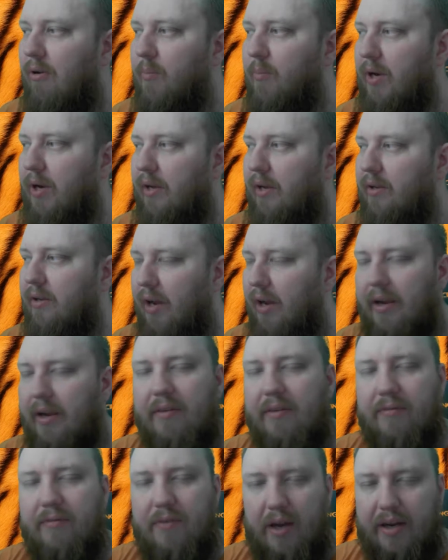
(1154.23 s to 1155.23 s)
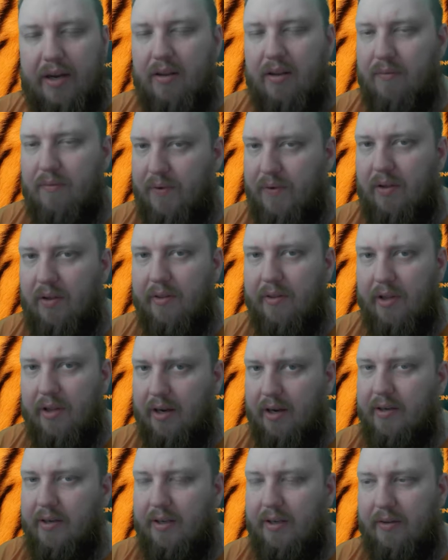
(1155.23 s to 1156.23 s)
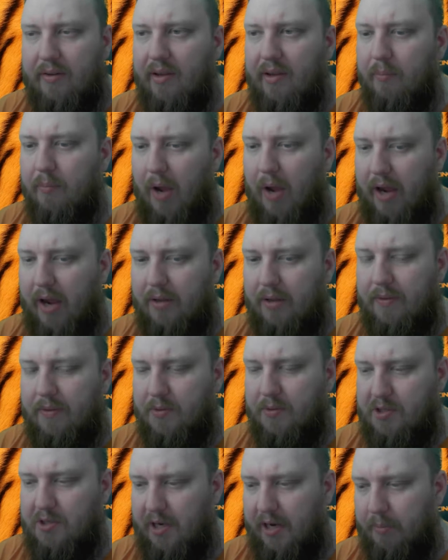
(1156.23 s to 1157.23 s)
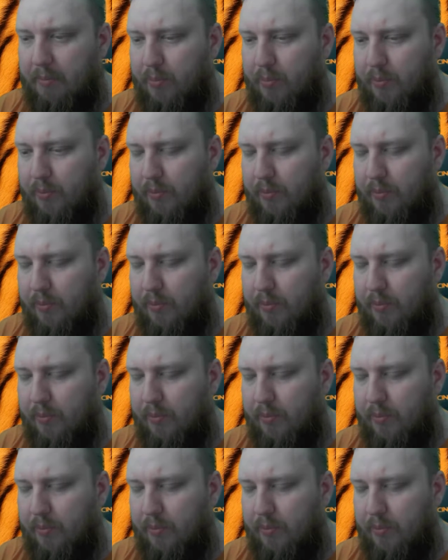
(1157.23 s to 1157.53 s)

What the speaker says: But I can feel that I need to get back into shape.